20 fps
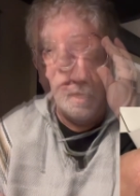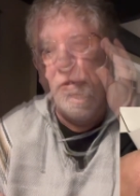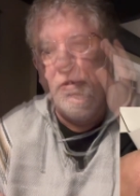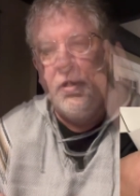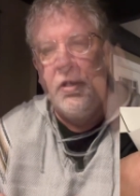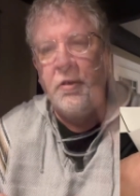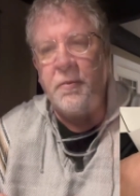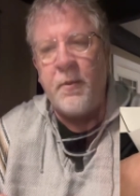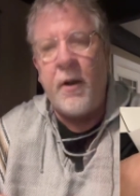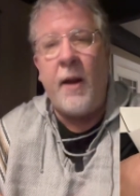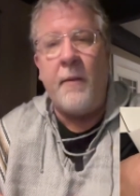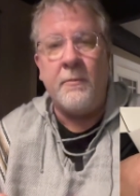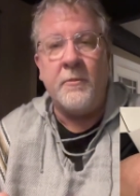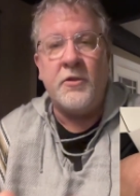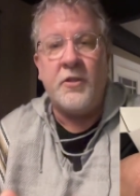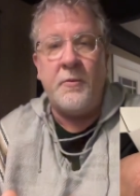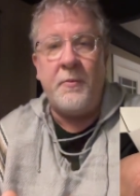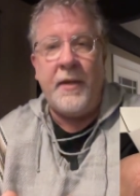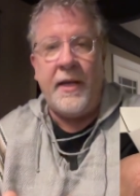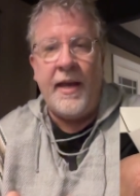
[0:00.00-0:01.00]
there's
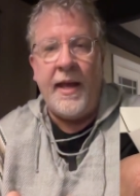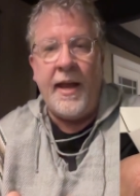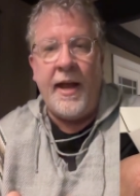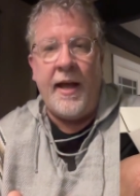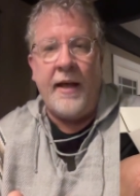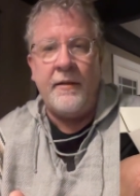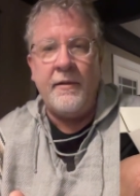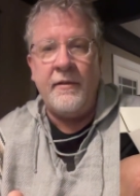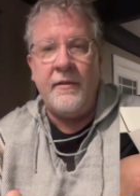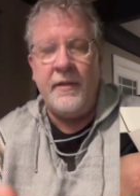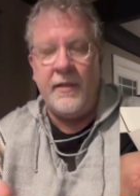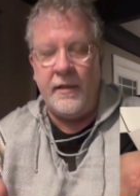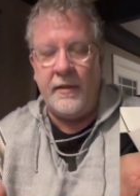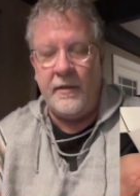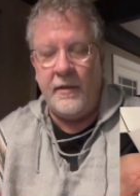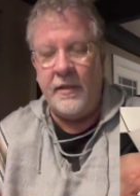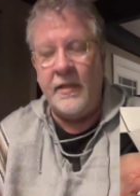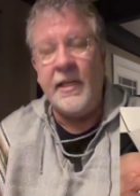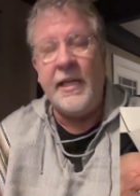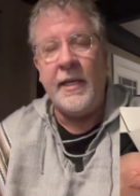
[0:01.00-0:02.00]
problems to be had in
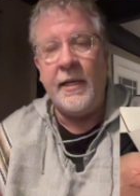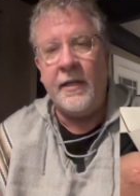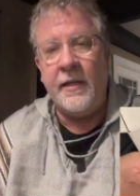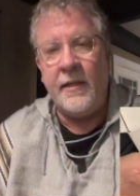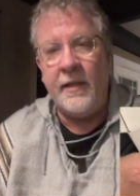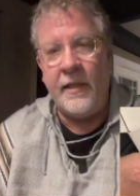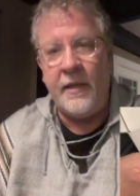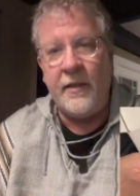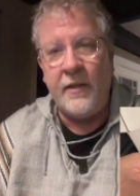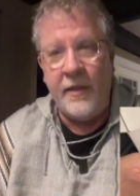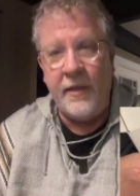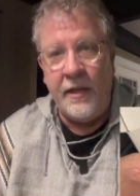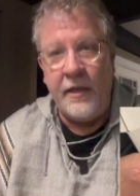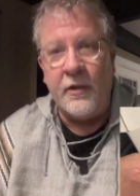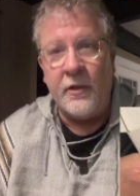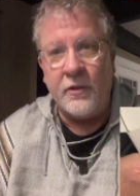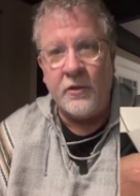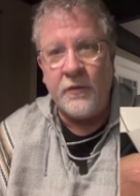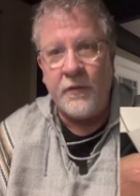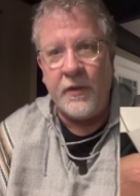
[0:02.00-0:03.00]
the Nina e-
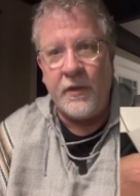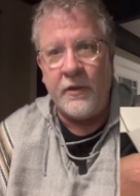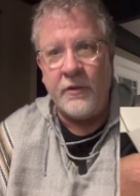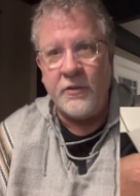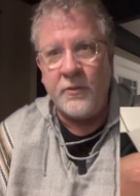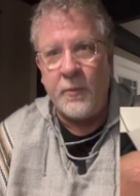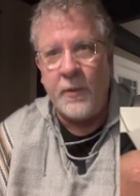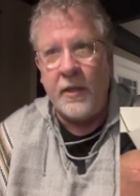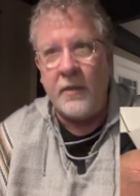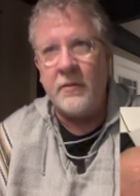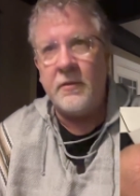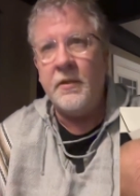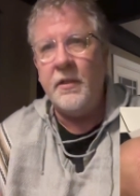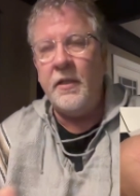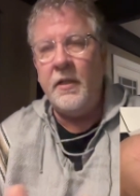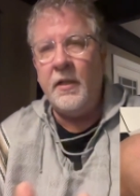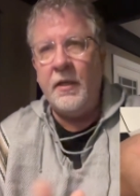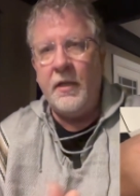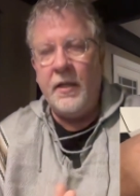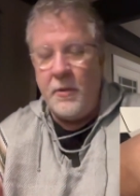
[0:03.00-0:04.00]
ecosphere as well.
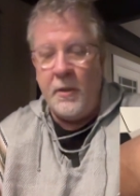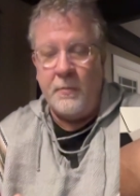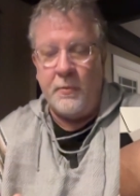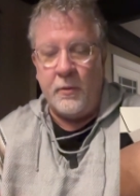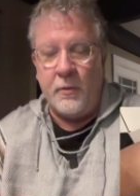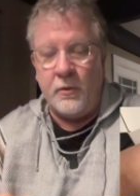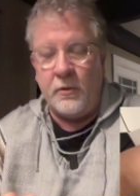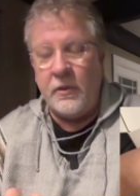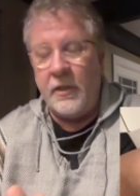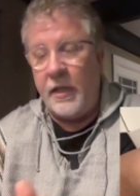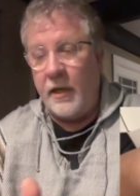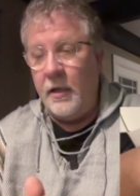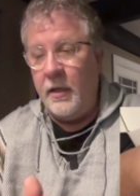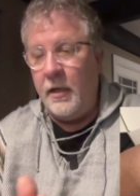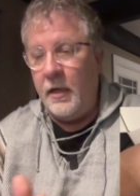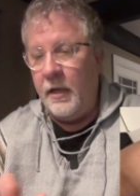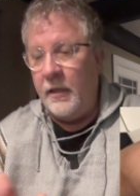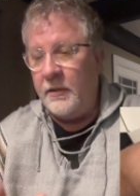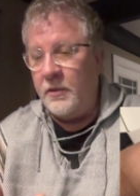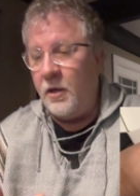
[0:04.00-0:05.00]
People that
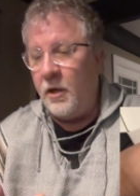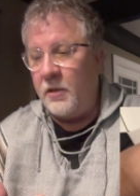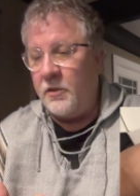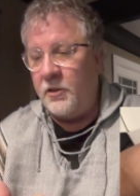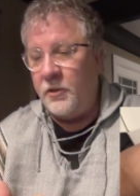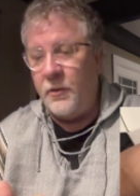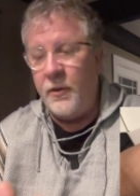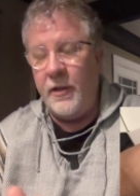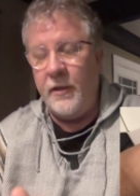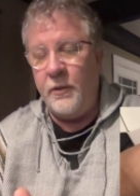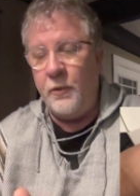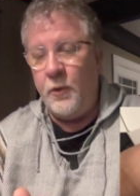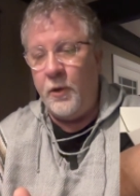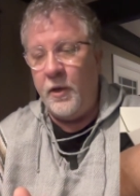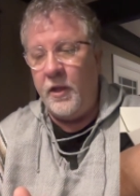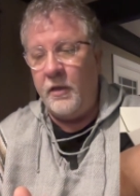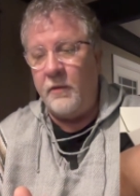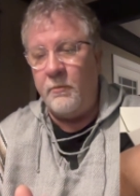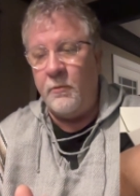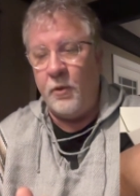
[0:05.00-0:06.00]
I talked to who
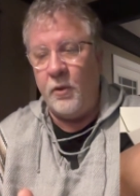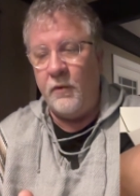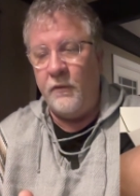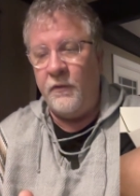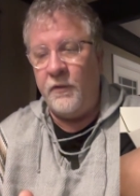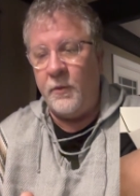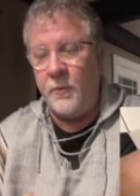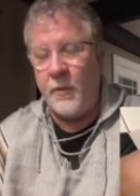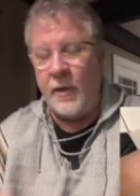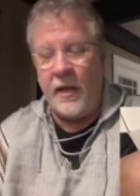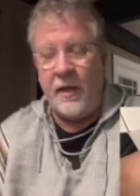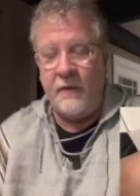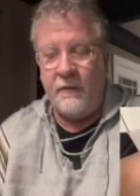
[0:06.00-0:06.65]
had moved away